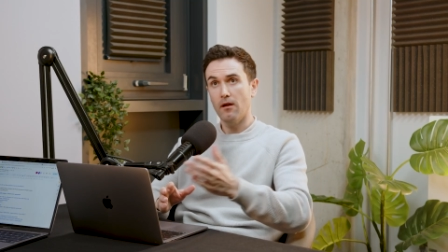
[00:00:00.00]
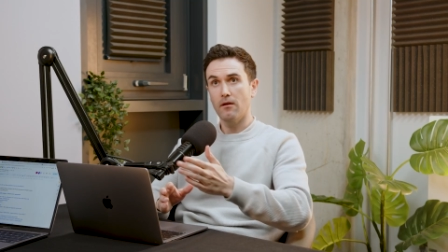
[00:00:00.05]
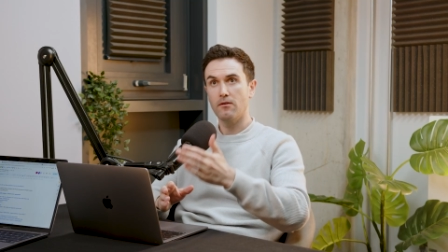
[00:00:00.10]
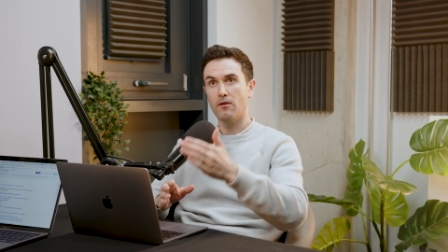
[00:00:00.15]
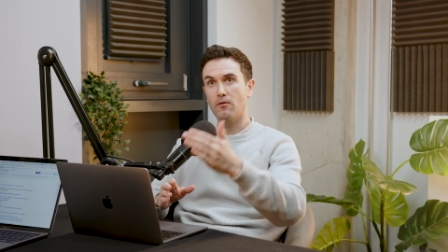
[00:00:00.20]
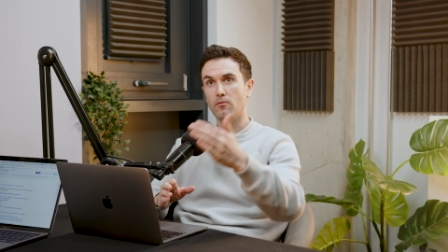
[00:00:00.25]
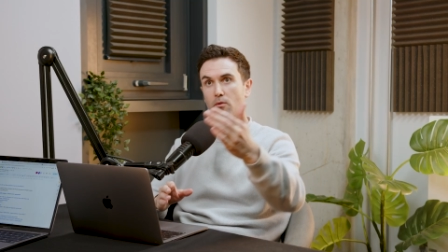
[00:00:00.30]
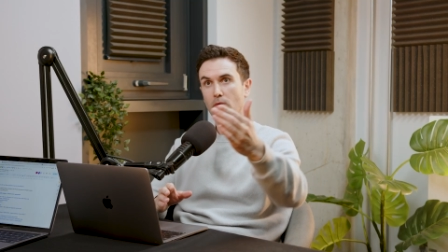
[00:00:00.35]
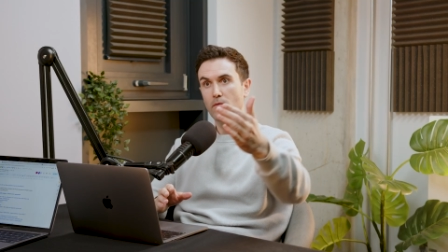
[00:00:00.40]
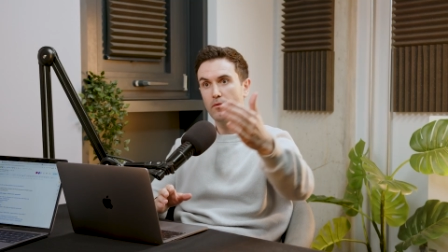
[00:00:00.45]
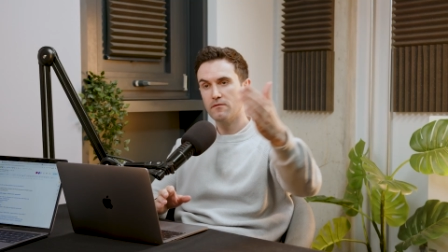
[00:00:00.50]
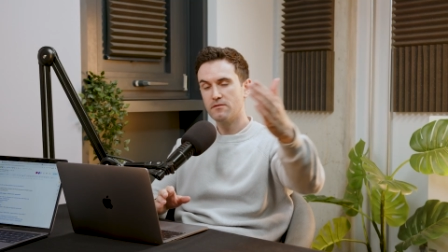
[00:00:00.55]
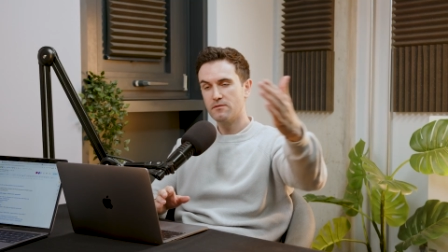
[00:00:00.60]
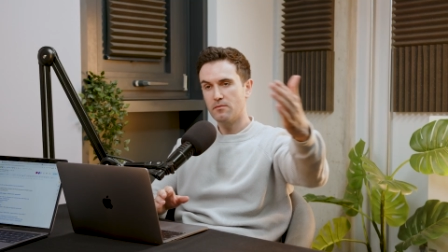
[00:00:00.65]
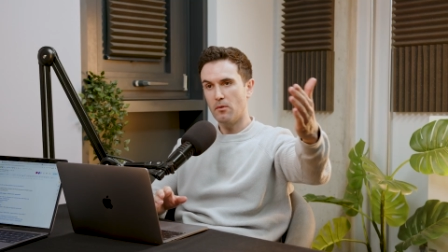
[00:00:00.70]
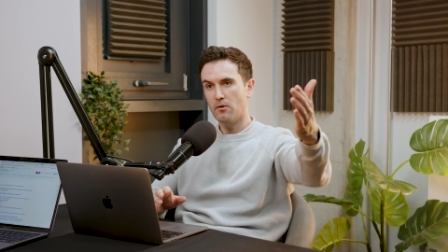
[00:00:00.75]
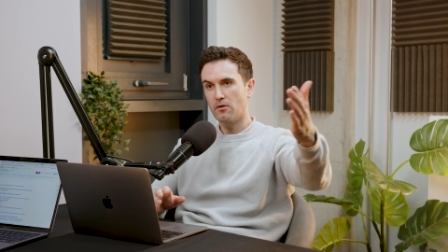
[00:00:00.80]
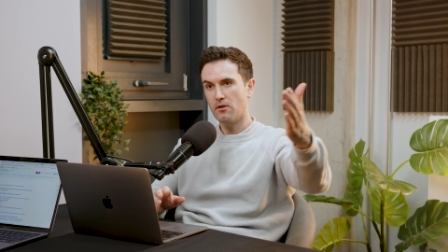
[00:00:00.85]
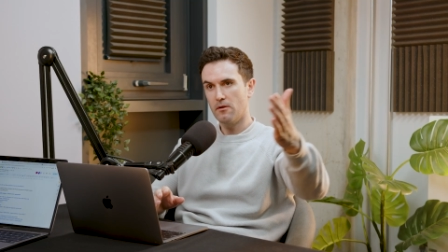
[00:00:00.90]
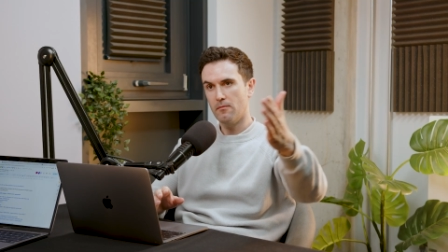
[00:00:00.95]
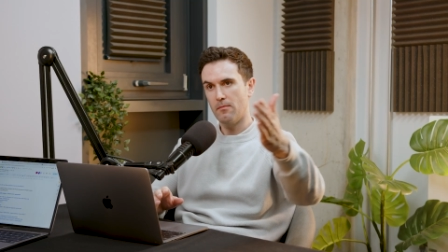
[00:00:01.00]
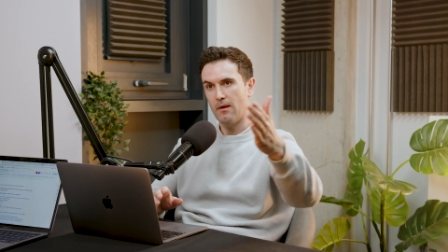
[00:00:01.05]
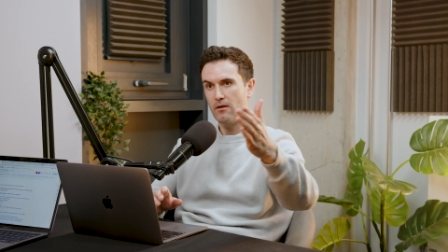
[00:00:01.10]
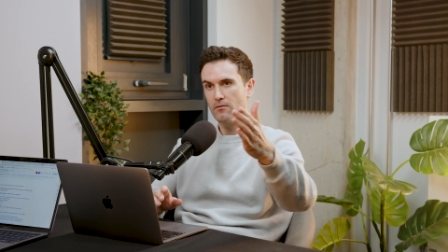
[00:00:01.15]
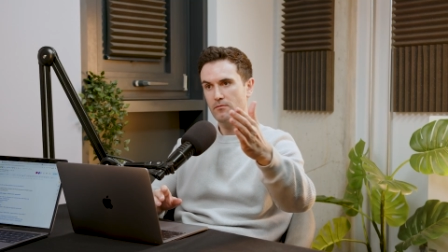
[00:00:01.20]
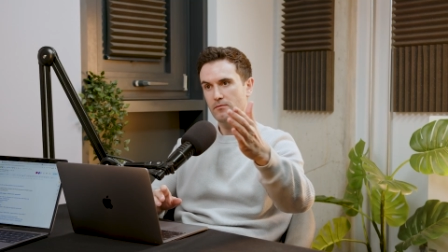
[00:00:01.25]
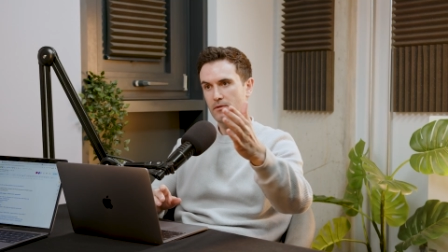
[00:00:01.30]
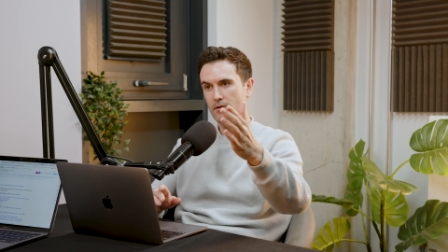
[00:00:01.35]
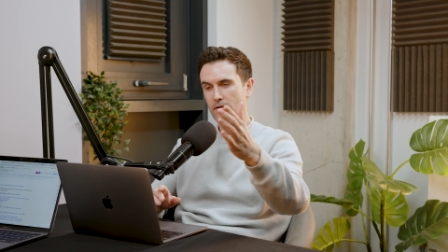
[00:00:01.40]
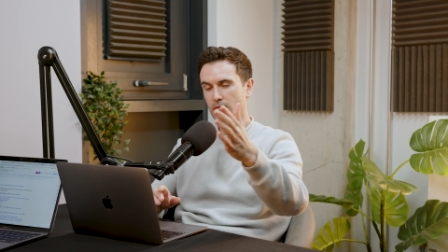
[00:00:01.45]
we've spoken
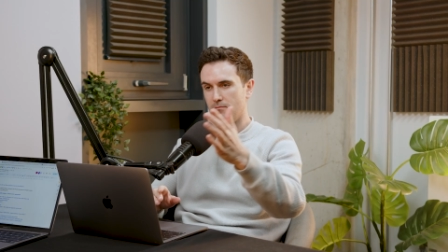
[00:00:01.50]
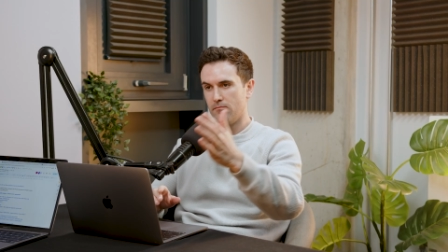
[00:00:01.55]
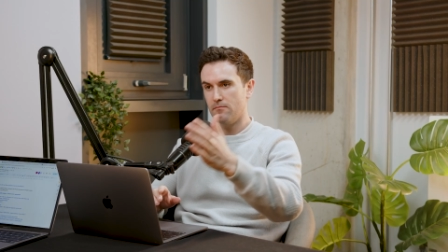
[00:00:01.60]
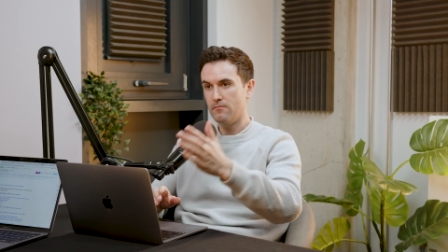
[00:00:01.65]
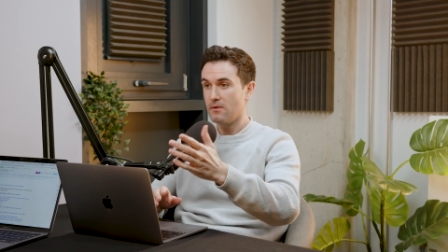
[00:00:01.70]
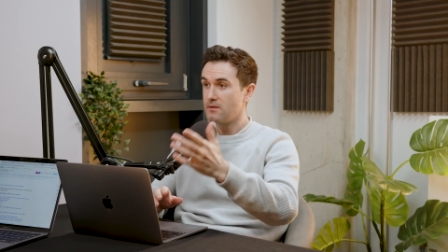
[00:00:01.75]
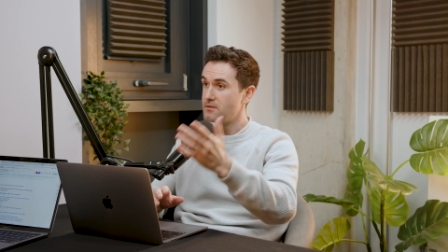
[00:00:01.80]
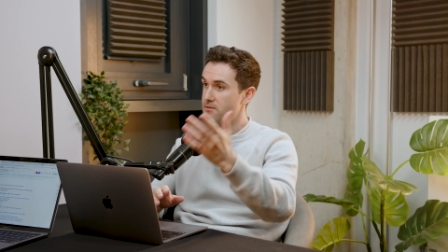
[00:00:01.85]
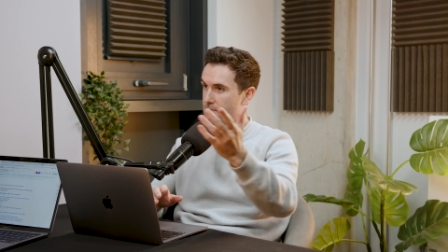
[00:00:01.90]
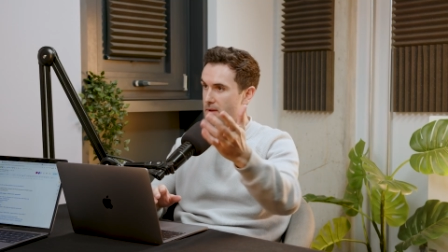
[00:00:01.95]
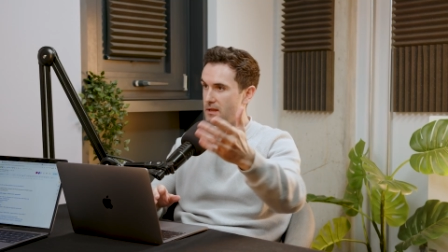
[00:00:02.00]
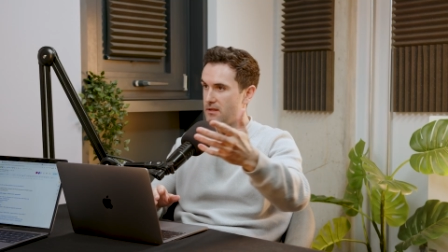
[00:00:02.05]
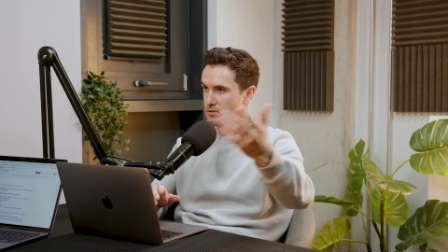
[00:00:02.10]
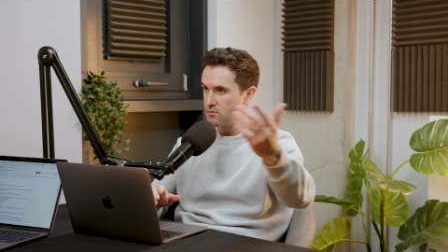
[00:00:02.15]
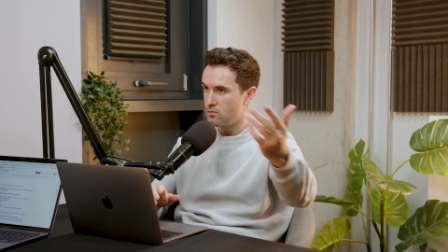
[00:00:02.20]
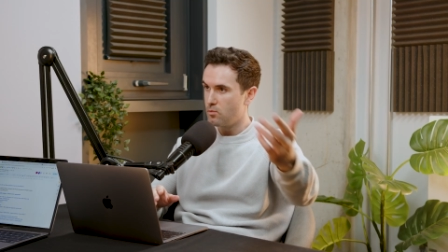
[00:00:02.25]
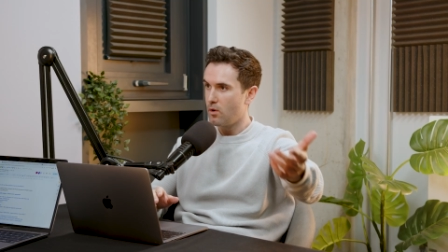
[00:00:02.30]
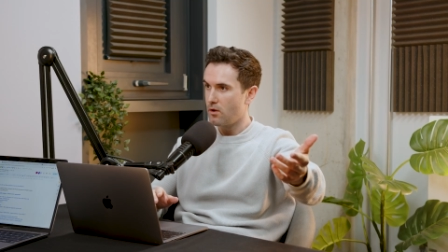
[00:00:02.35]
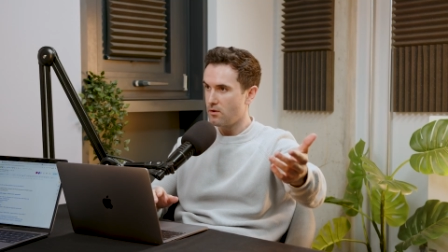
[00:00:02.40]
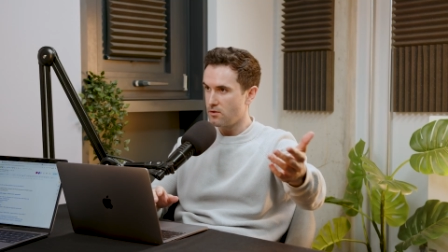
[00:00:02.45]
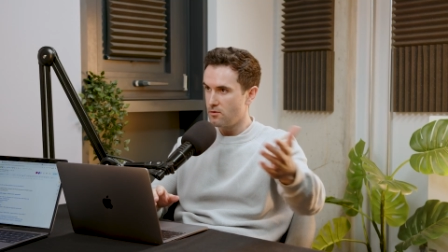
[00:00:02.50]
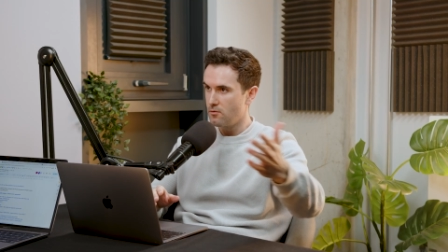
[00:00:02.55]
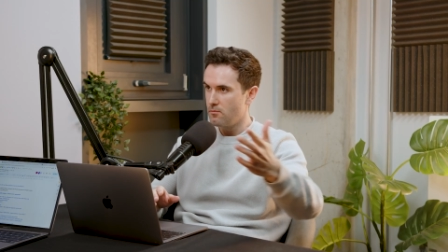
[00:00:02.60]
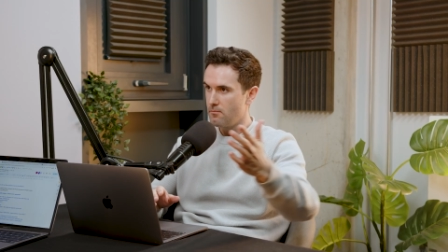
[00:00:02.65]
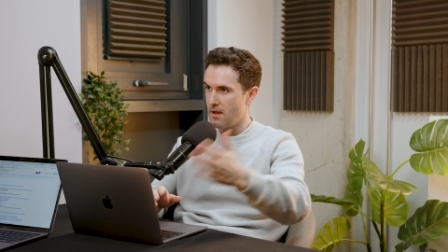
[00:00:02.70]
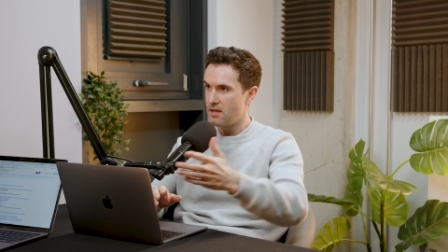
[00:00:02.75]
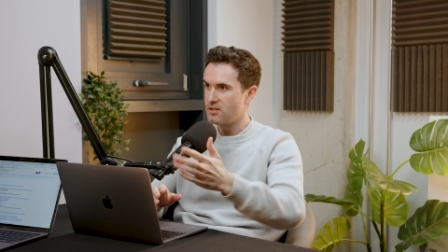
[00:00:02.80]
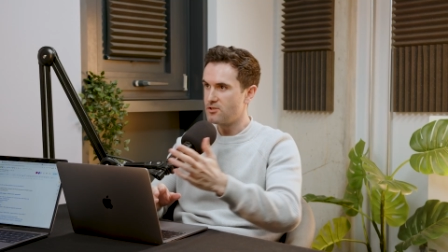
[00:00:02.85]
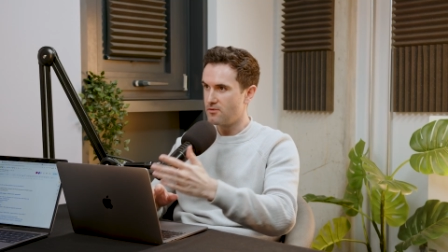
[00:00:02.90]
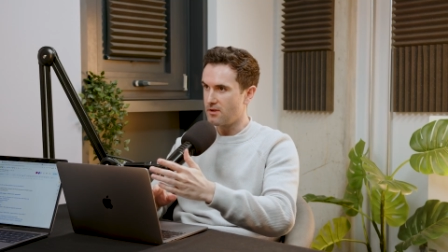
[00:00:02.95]
about there, it depends what you're
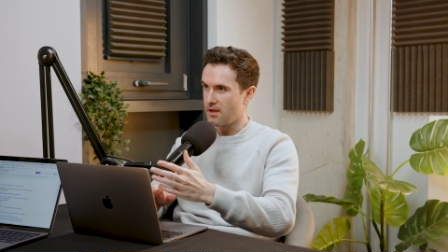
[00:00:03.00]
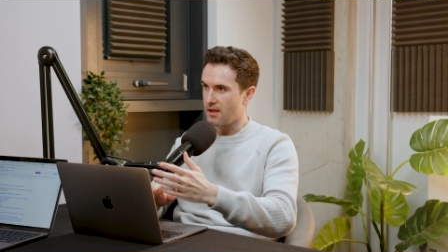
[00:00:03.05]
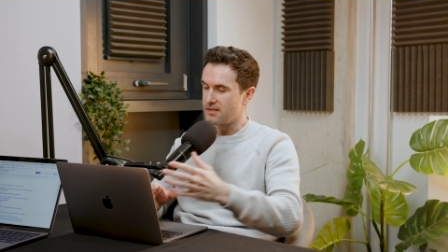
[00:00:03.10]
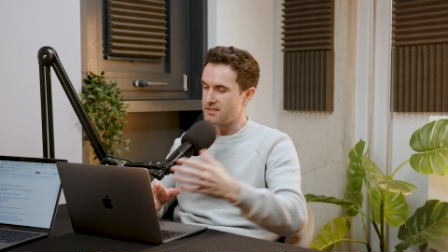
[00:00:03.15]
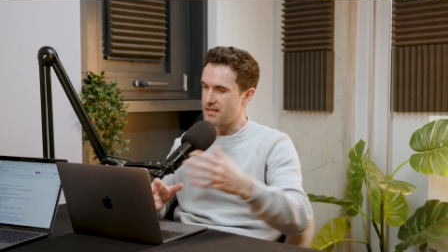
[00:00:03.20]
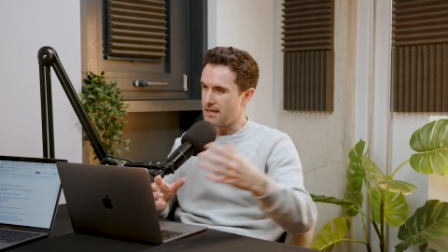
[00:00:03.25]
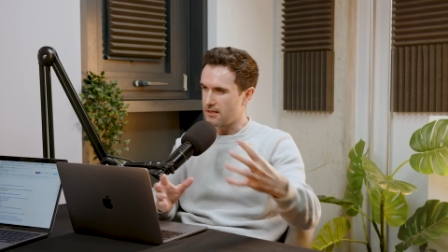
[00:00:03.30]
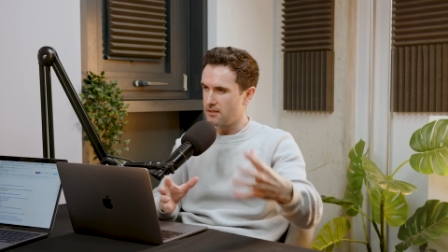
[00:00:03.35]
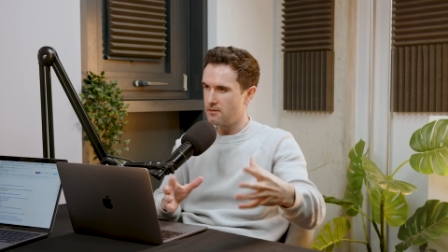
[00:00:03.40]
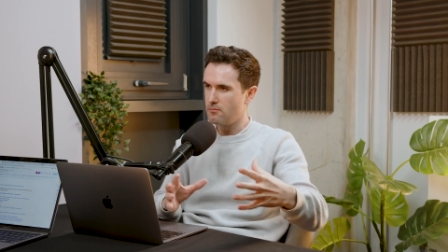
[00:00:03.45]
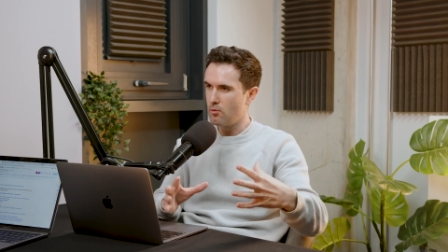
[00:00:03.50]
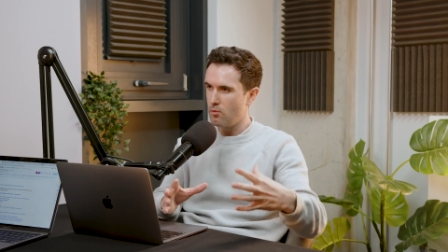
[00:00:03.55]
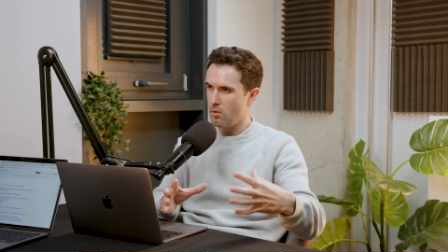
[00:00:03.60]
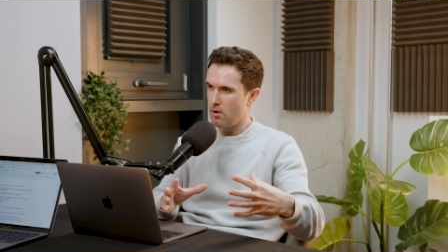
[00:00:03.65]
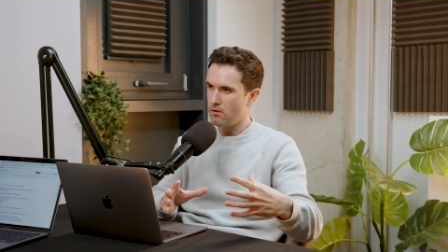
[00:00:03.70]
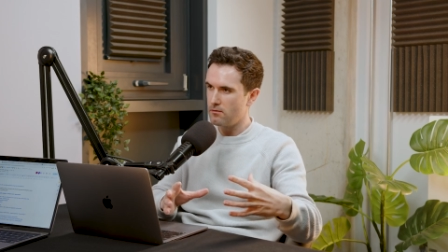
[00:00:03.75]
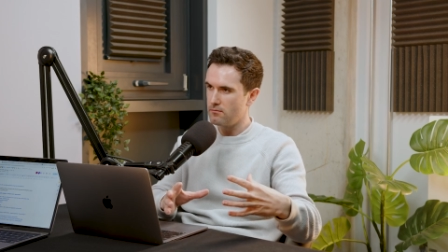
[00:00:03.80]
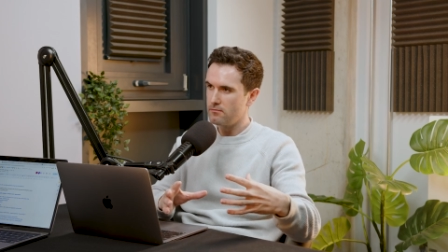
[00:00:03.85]
measuring exactly, but what